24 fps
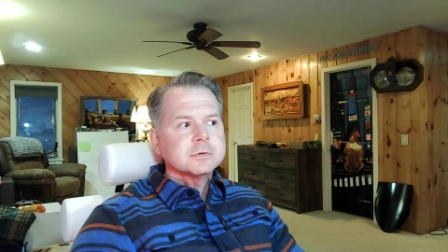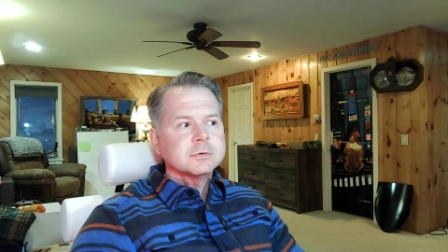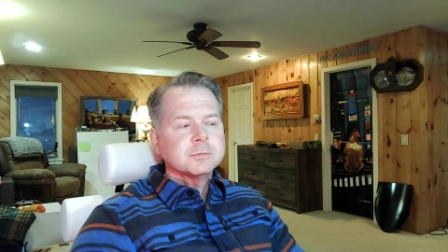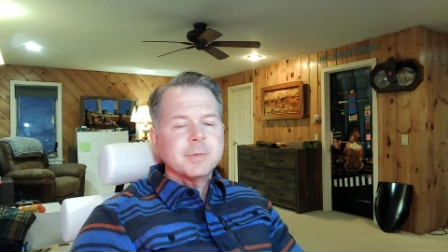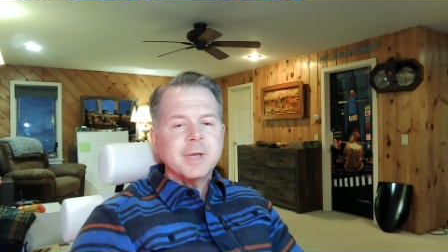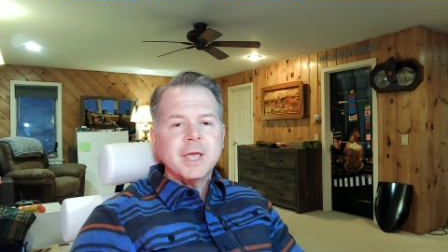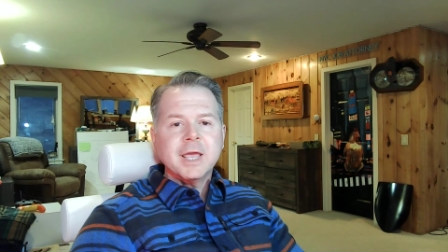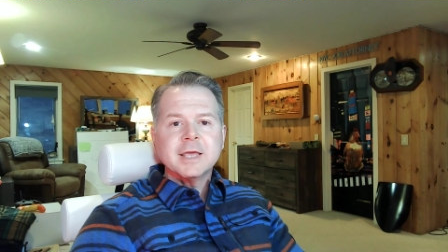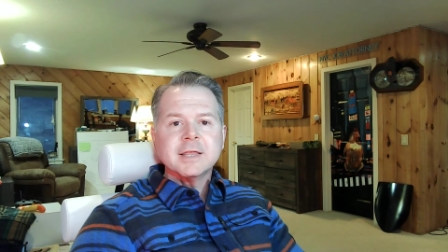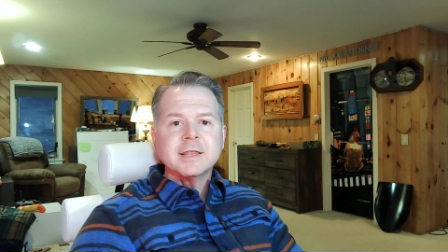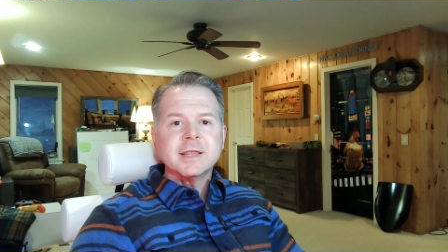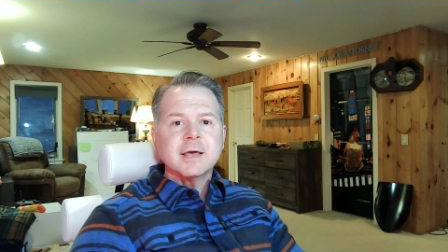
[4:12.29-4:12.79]

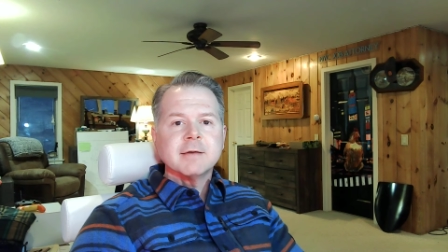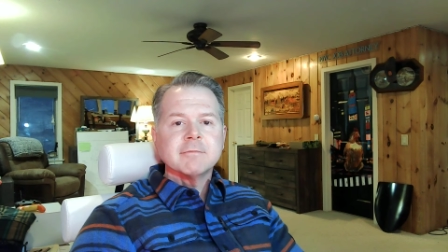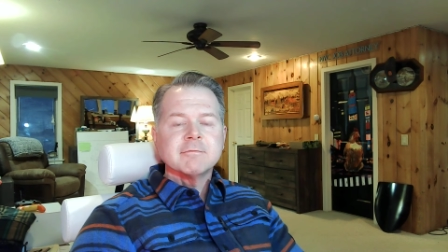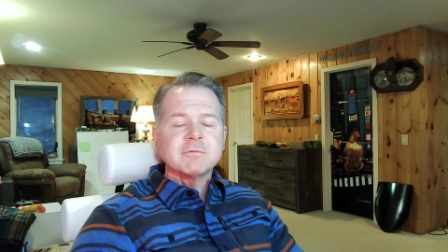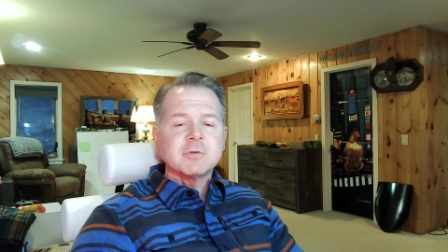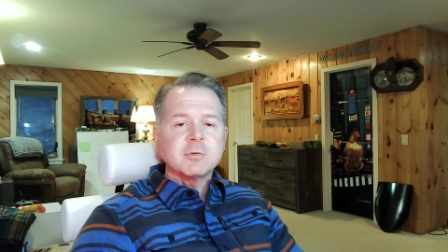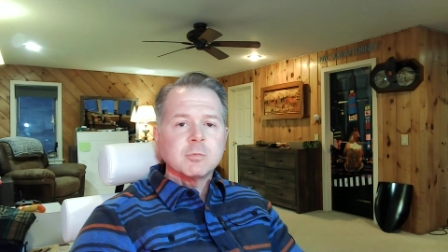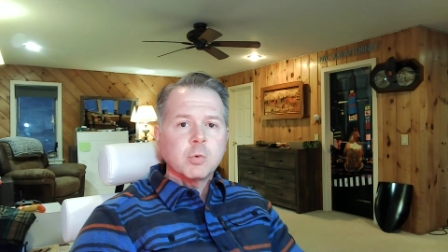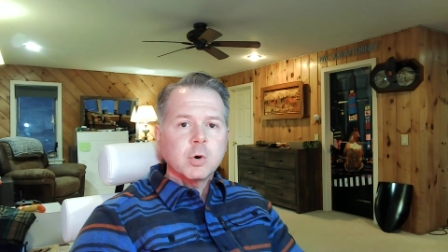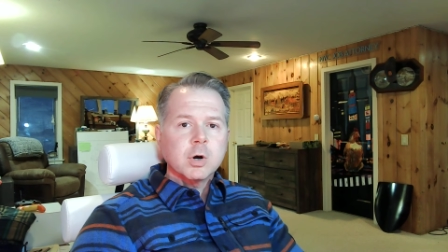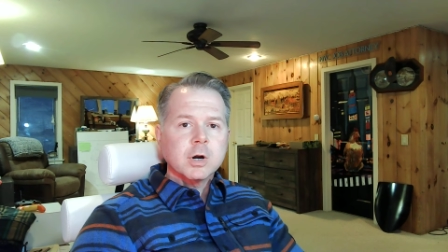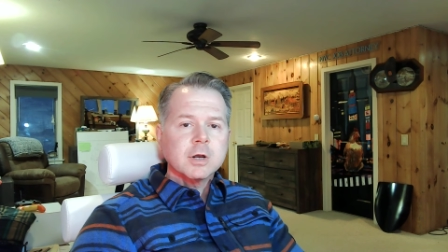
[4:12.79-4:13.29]
pay them
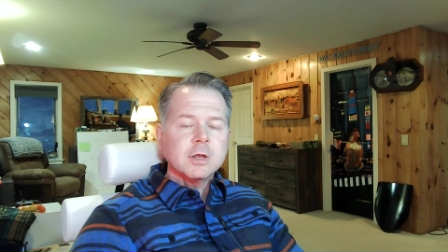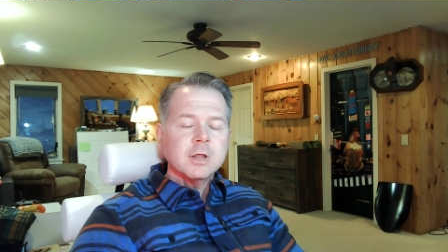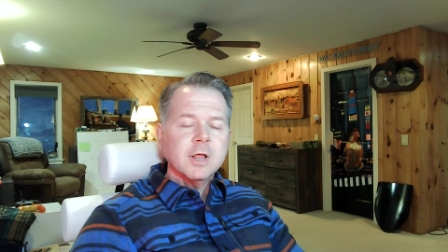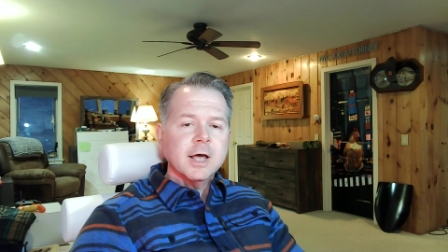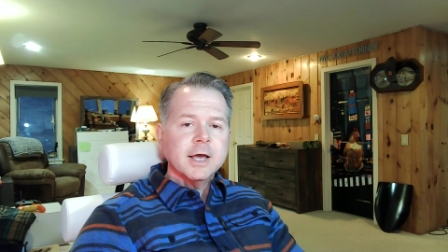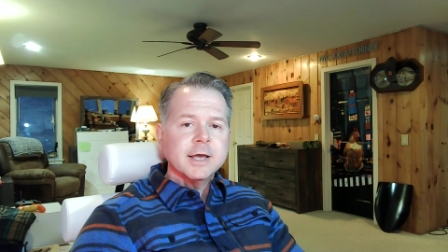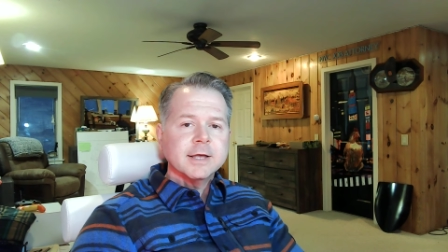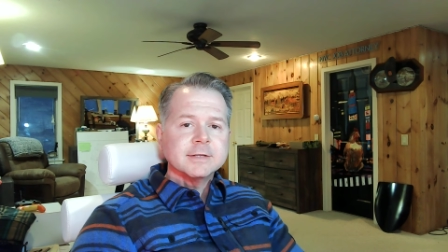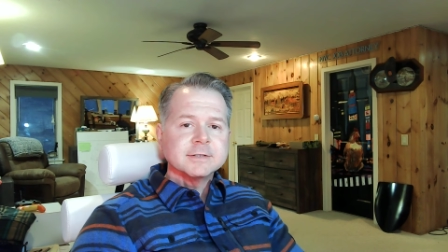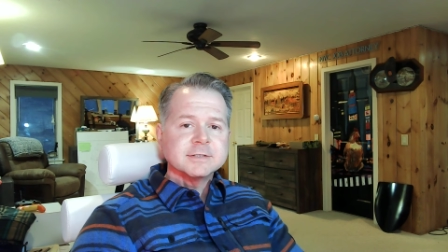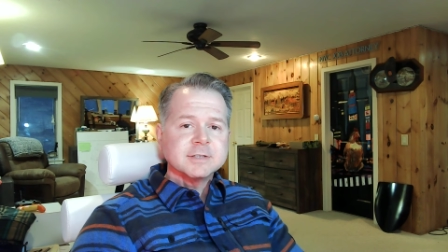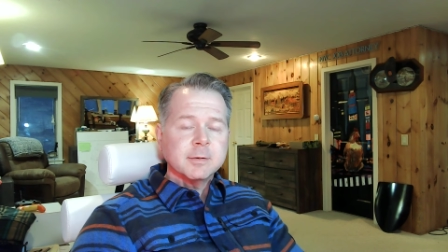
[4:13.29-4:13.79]
for more
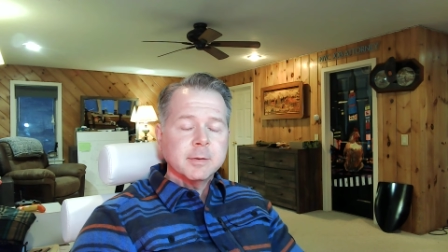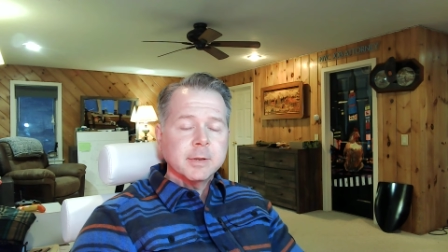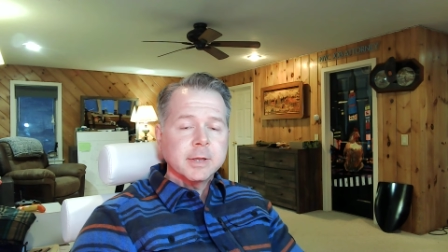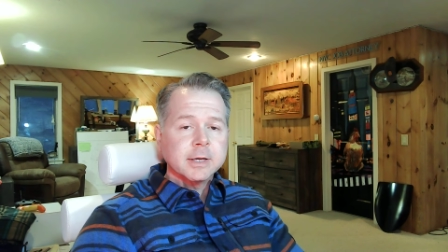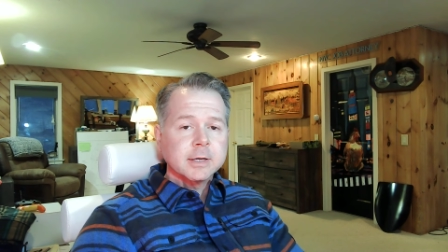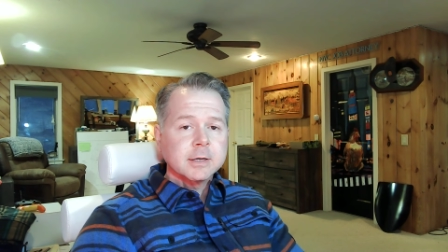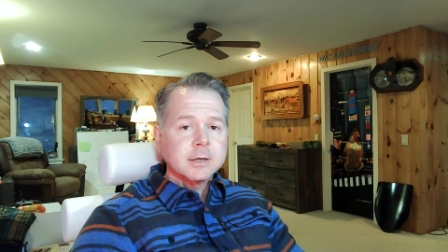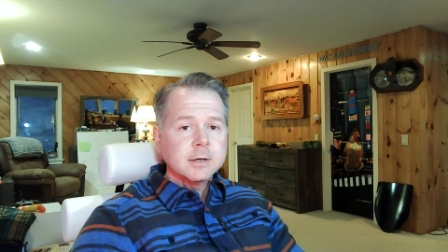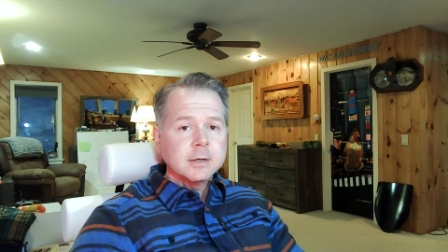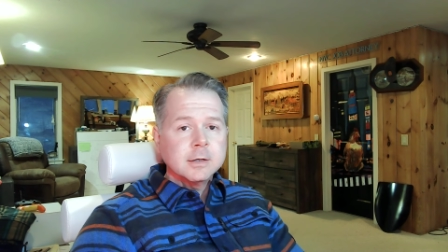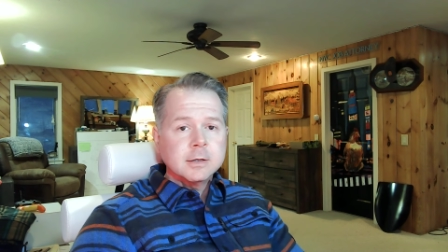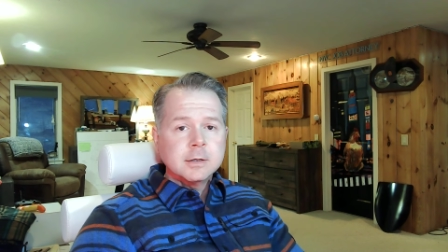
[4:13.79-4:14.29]
clients. I'm
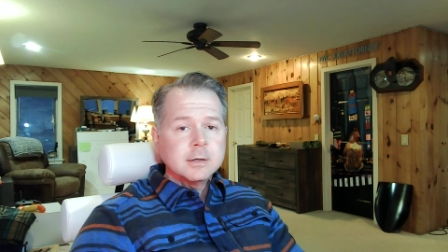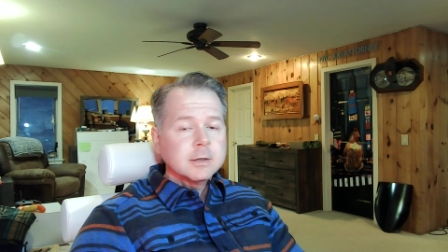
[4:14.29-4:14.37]
like,